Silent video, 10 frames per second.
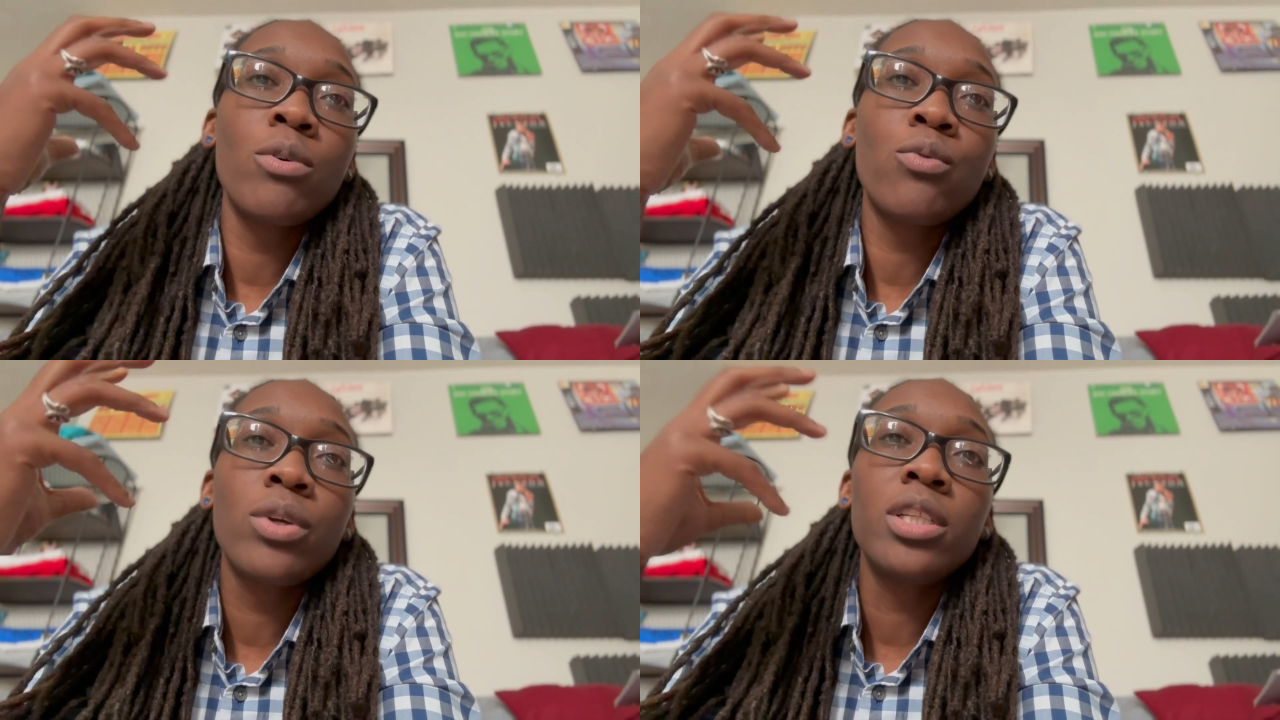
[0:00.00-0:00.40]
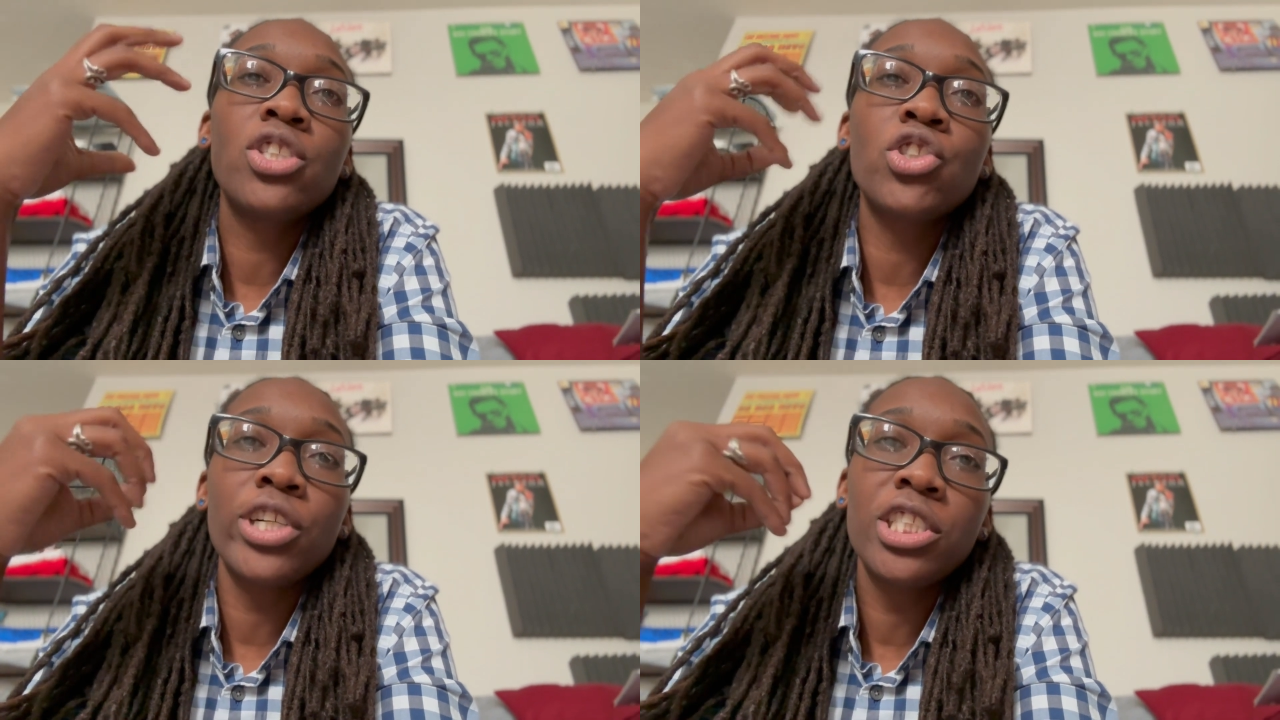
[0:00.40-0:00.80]
but really
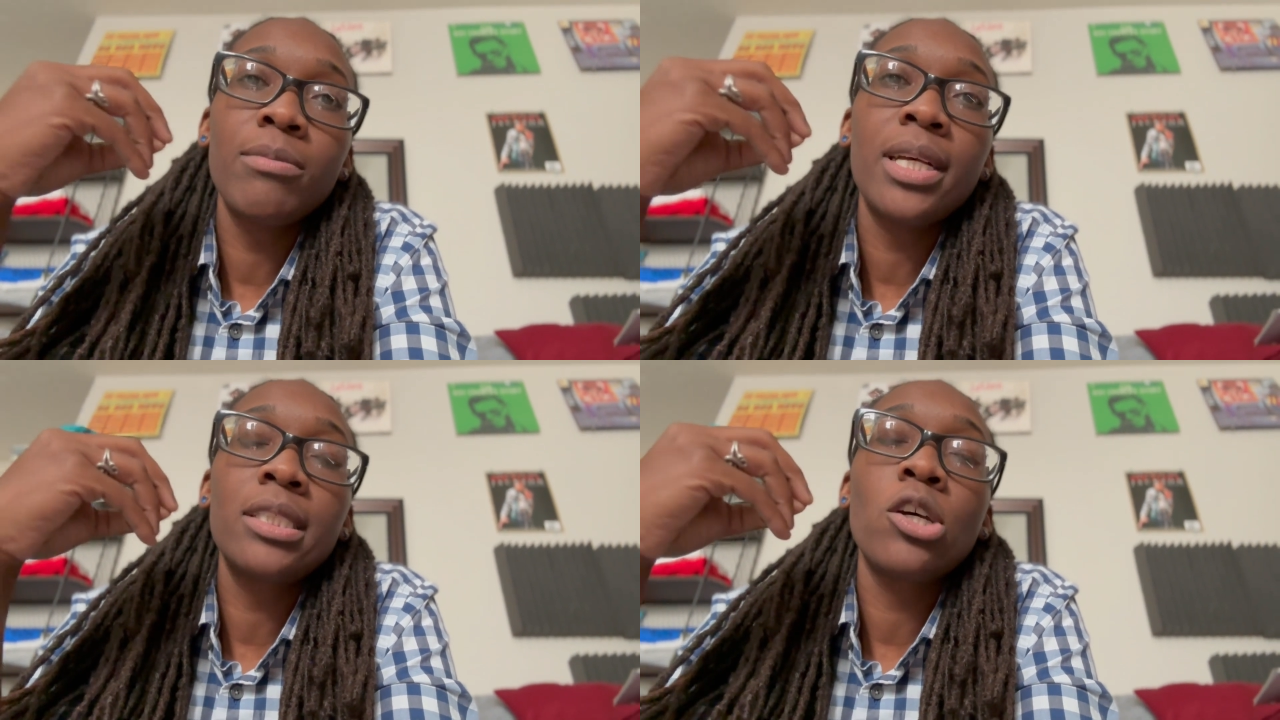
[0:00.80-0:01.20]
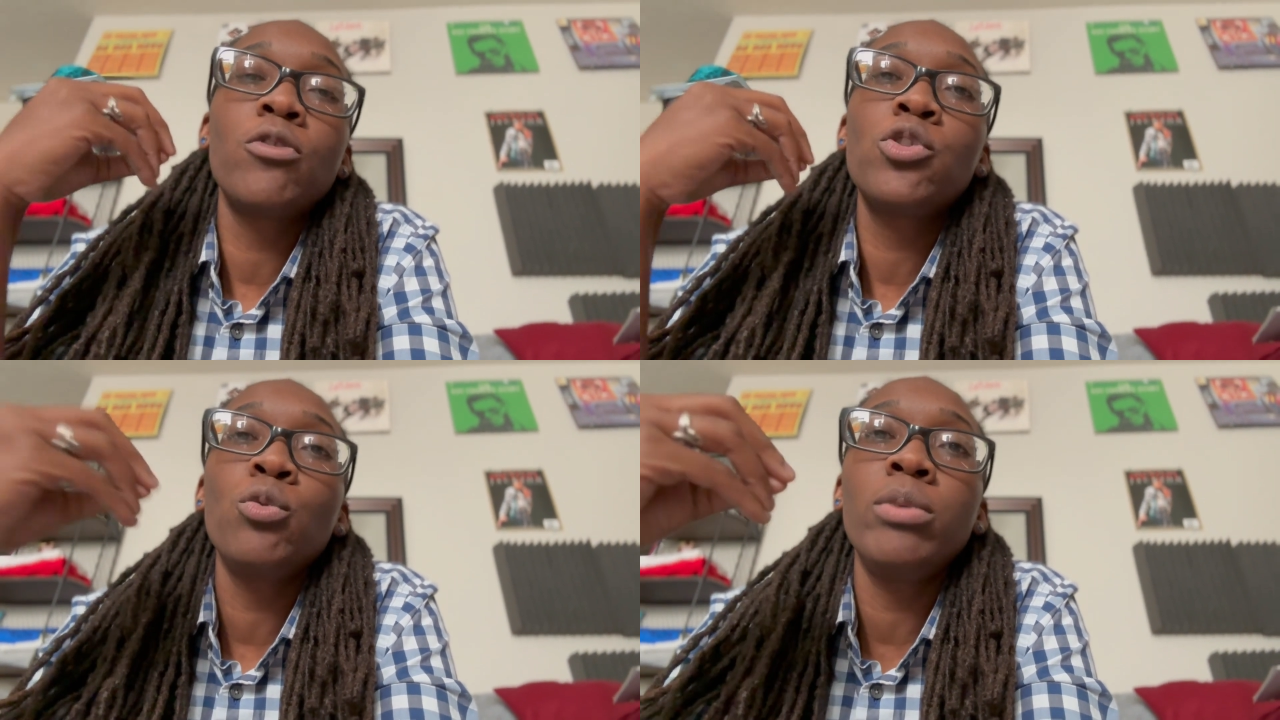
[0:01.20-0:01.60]
stretching
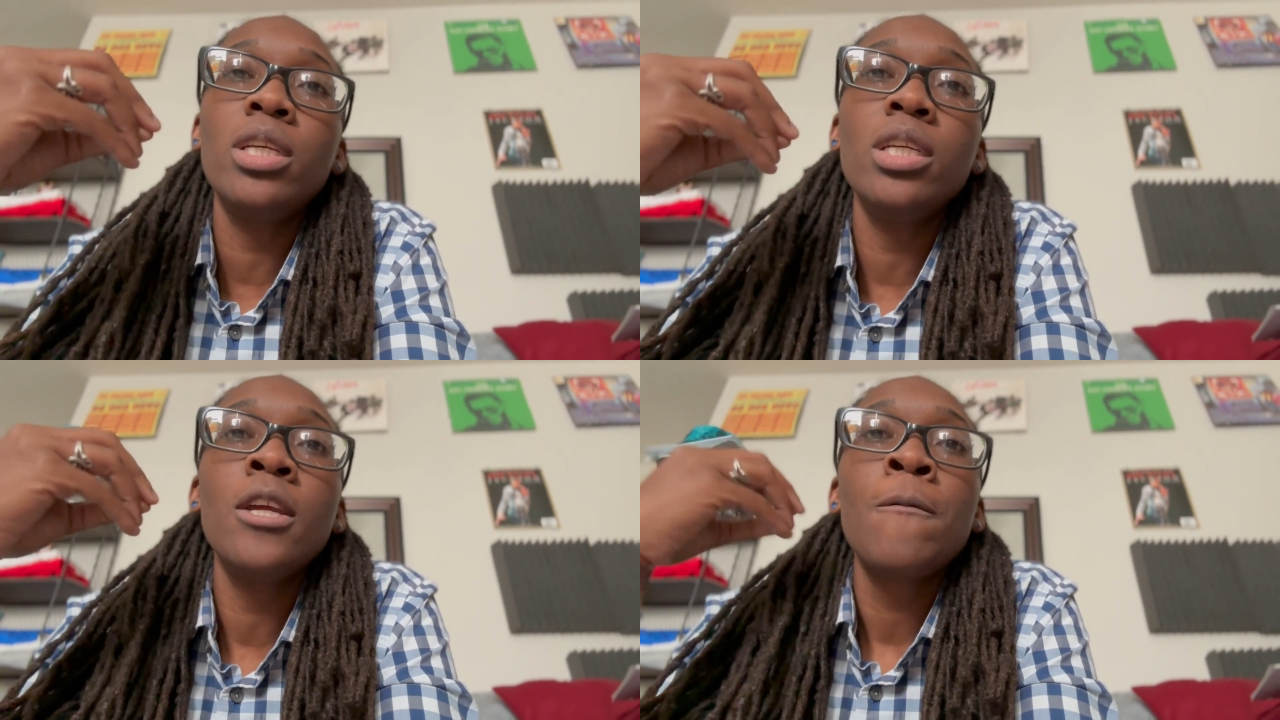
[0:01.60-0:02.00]
myself to be